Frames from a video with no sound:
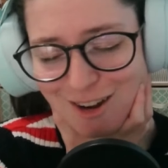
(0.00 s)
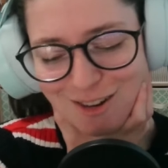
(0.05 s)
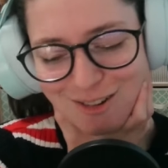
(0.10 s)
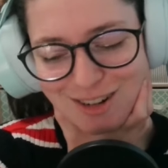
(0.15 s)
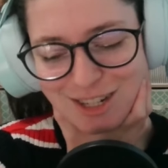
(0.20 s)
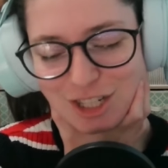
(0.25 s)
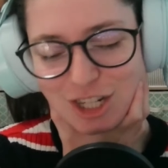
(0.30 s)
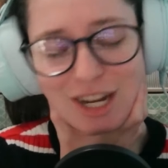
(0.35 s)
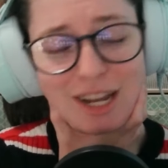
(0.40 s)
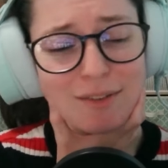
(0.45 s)

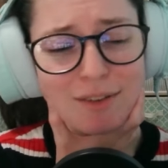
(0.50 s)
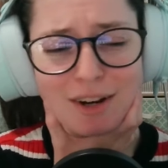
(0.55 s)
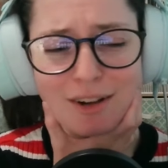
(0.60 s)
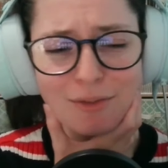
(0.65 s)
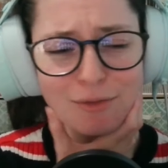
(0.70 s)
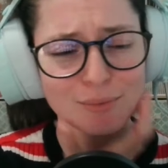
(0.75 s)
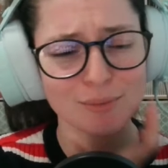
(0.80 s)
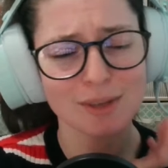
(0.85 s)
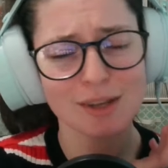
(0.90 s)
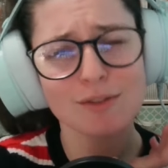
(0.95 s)
which even
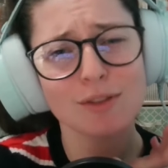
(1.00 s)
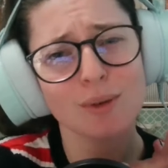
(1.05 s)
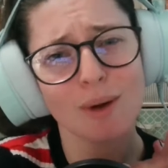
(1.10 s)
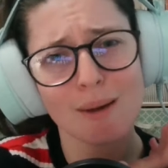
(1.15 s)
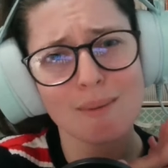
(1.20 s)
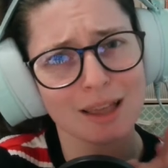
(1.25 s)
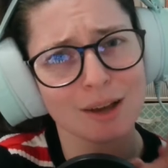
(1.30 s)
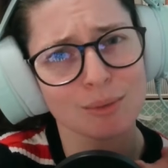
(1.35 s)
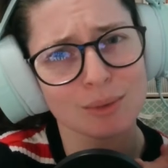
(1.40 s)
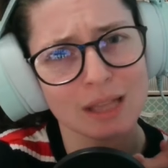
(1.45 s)
if even though i
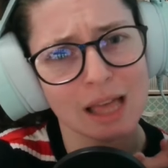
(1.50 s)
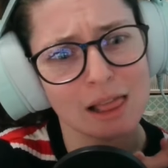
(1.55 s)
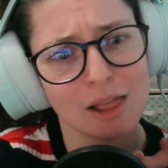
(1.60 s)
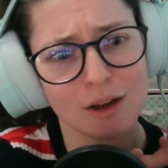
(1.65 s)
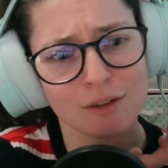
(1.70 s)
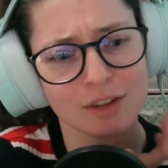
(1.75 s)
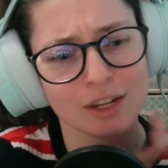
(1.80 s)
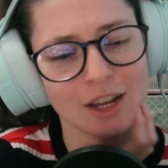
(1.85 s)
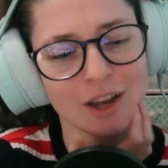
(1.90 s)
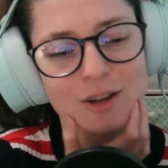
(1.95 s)
make really
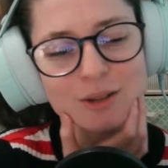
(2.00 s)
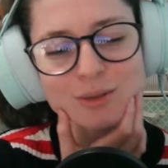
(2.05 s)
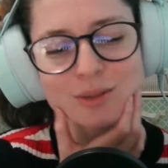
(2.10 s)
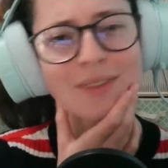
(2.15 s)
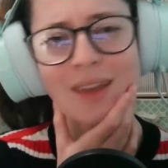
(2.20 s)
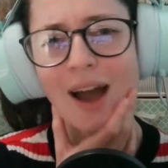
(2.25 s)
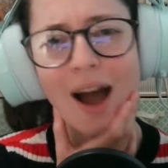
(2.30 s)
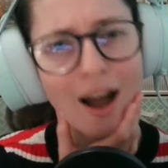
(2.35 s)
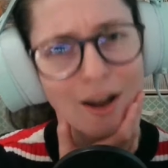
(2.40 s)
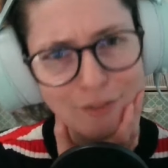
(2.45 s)
long videos
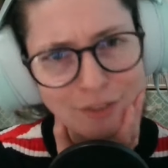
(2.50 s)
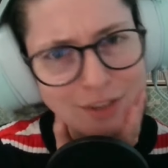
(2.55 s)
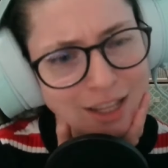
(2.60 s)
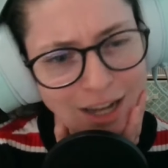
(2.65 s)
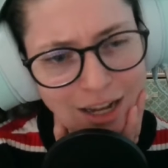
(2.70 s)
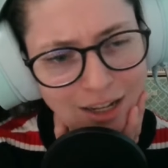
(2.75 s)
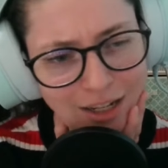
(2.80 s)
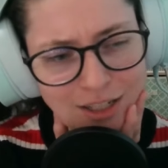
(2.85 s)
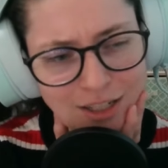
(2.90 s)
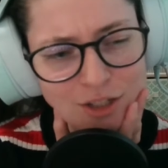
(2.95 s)
i feel
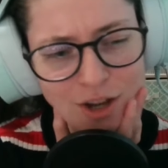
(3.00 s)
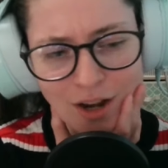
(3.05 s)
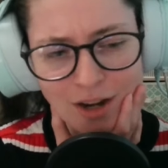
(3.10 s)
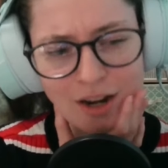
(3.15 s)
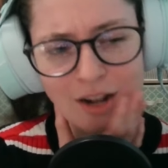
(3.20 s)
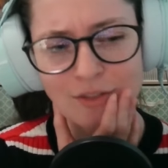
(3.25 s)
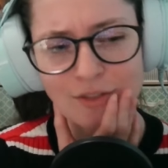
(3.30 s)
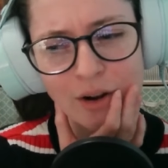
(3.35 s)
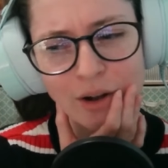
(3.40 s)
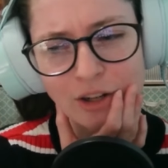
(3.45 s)
like it's not
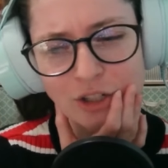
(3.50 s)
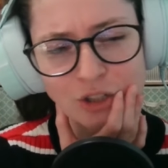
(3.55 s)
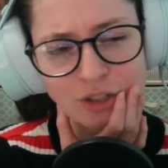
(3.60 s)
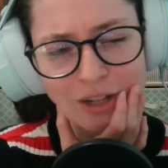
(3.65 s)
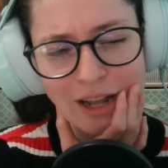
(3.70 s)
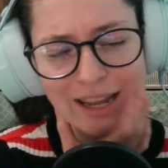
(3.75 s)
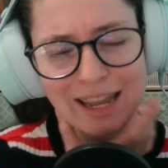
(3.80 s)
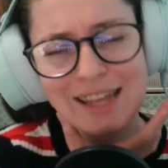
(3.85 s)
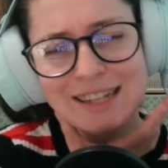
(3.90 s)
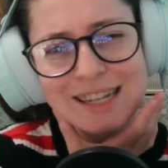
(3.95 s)
enough I should
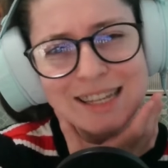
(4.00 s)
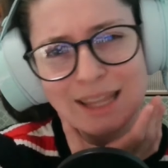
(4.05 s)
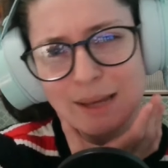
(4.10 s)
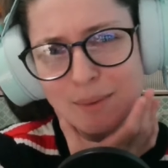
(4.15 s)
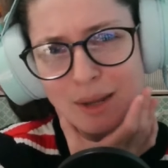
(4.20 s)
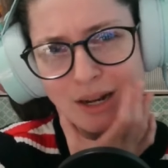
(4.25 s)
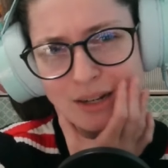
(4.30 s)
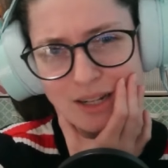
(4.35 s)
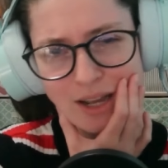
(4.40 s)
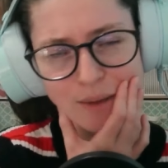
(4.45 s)
i can't take that
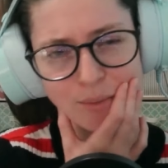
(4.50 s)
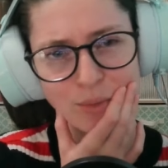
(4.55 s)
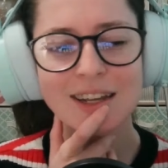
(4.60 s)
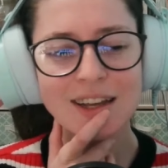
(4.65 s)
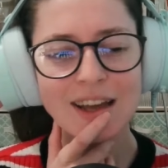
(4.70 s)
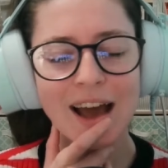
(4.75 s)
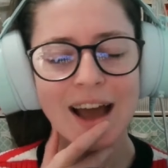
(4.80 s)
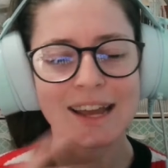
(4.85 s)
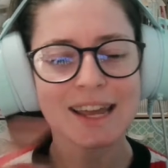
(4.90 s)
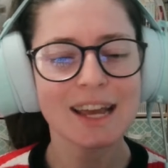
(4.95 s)
amount of time
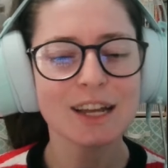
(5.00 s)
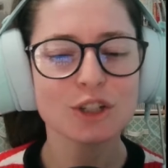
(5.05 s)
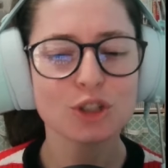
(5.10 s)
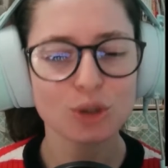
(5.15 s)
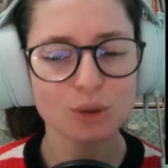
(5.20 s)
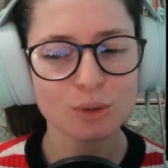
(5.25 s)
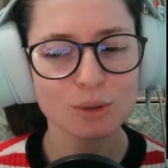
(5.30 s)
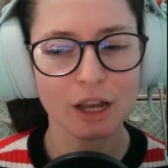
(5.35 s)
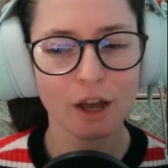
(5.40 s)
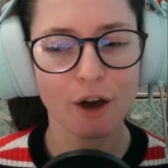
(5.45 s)
right i can't
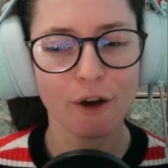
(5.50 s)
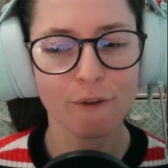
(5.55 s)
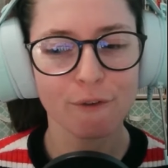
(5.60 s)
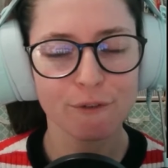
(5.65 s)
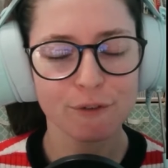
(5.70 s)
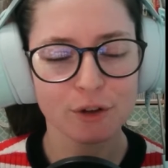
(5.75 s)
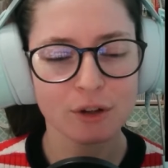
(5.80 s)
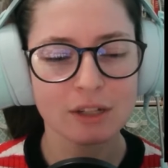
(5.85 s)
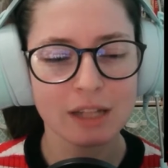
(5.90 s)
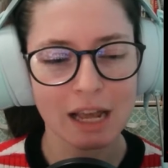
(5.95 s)
do a
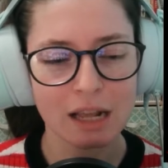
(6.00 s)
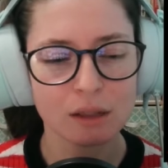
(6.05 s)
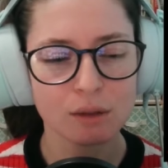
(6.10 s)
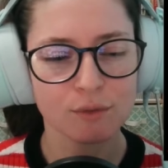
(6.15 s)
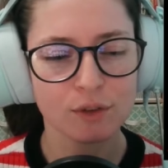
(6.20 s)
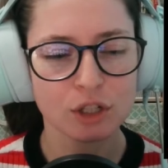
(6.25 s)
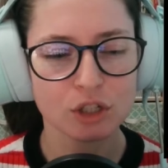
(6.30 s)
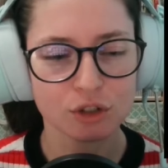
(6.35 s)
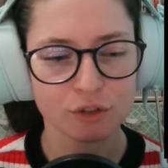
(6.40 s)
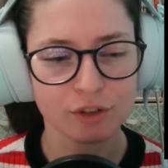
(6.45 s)
full-length
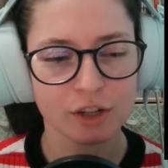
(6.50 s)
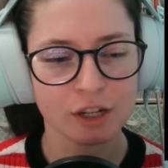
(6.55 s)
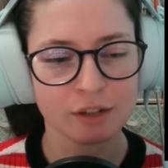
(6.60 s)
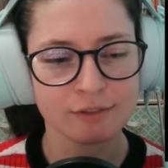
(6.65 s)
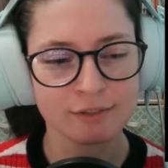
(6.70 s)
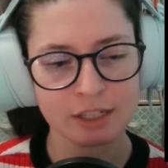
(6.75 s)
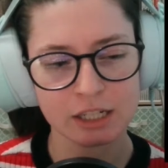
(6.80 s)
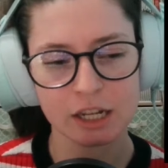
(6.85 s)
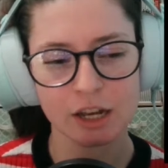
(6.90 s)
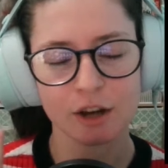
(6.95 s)
feature
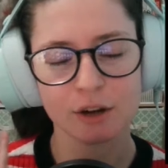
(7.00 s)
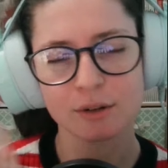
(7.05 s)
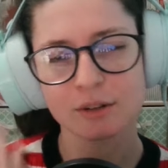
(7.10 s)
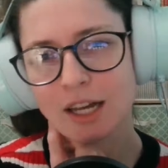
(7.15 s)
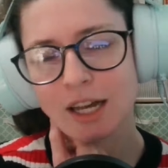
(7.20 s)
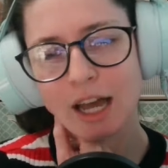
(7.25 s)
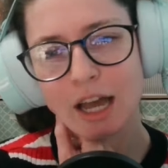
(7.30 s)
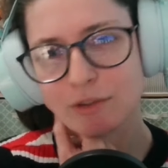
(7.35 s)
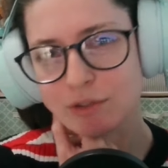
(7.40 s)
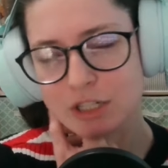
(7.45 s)
film video
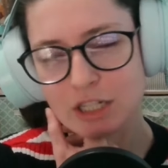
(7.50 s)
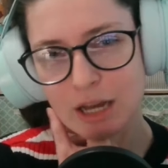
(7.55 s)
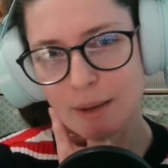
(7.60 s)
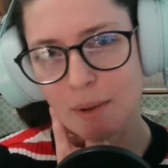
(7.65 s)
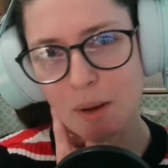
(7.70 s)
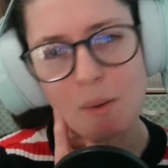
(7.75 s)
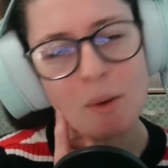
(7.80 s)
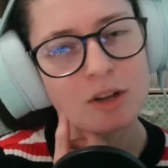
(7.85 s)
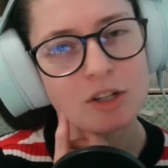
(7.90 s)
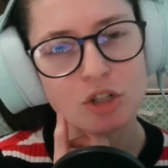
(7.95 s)
every time
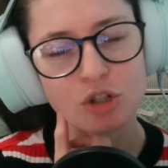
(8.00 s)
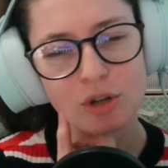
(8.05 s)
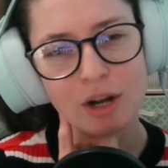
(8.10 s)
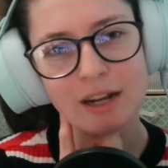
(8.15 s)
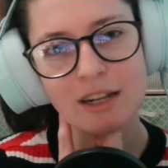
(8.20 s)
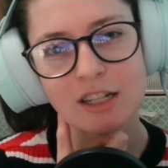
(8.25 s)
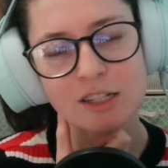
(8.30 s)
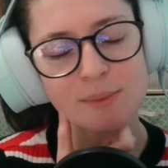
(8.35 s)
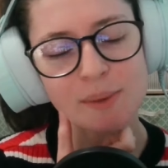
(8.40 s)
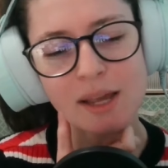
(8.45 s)
i want to try
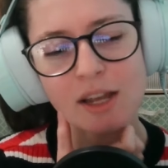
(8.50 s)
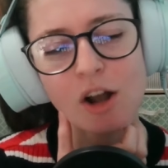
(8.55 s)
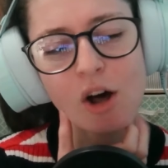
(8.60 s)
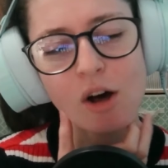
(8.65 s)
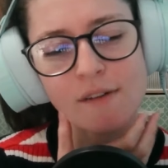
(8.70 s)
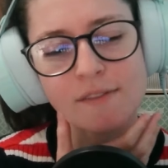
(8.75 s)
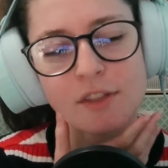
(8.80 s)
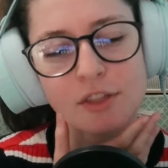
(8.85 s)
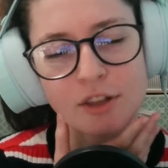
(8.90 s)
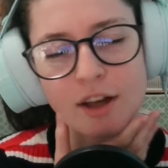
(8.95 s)
and explain
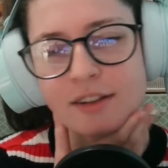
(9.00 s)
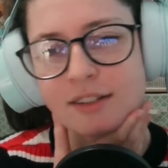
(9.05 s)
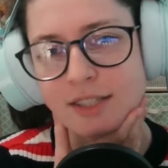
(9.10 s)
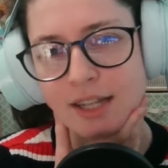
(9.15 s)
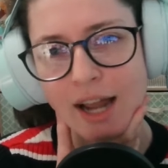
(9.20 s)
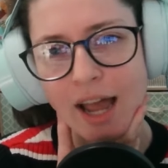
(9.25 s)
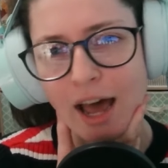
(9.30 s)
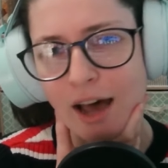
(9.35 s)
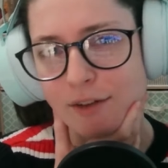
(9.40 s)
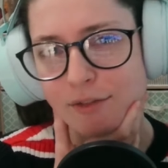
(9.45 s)
all of the thoughts
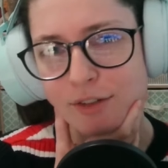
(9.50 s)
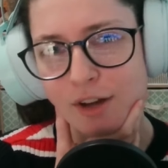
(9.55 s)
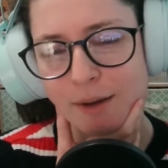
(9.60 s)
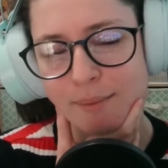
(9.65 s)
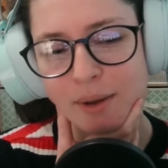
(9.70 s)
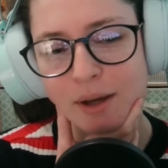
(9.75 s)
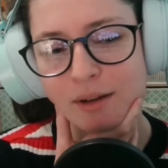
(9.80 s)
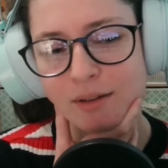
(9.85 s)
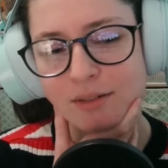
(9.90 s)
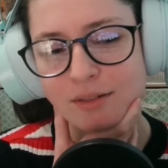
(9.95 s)
that i have
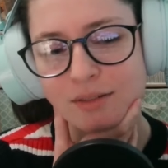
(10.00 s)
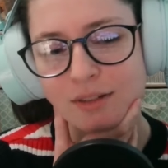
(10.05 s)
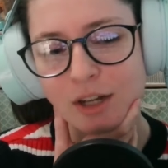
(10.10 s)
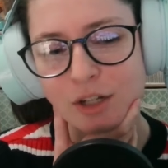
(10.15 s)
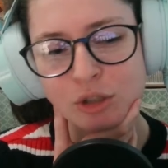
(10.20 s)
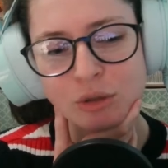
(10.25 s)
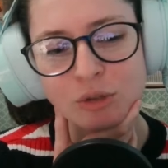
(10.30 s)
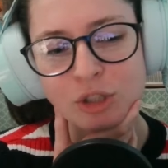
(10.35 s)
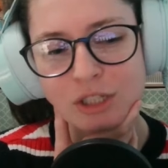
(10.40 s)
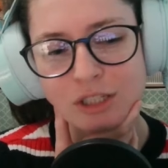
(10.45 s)
about a
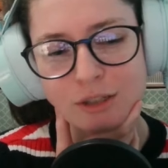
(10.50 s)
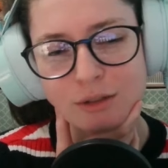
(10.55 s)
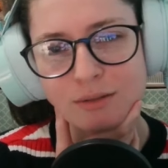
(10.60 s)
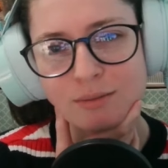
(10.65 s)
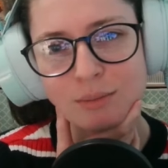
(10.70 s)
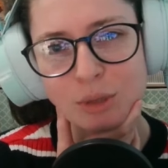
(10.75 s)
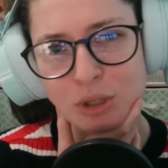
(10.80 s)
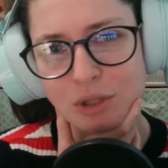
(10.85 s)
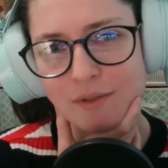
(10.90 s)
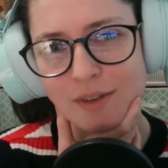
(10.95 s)
New Jeans
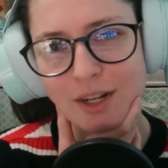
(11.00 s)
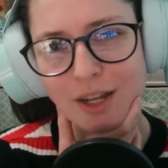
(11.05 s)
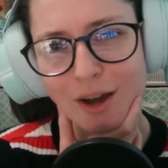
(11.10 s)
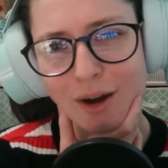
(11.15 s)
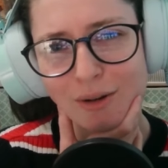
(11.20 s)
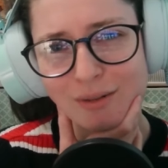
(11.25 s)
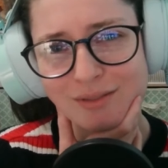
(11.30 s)
music video.